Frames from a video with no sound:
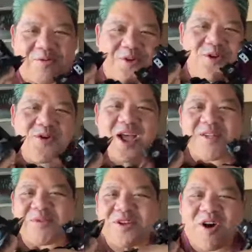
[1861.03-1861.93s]
for you
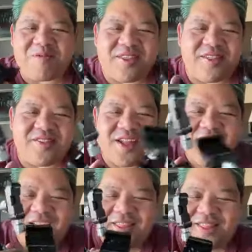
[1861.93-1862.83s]
guys in coffee, this
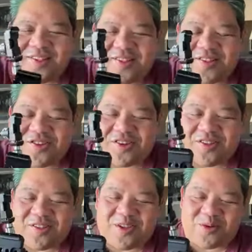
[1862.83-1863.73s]
is
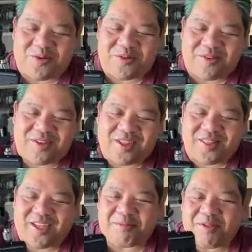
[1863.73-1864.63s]
just, you know,
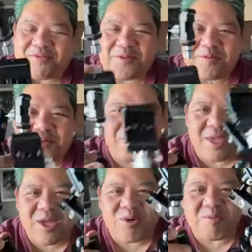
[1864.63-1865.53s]
nothing. But for
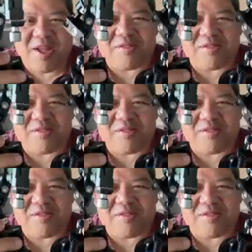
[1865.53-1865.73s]
me, who makes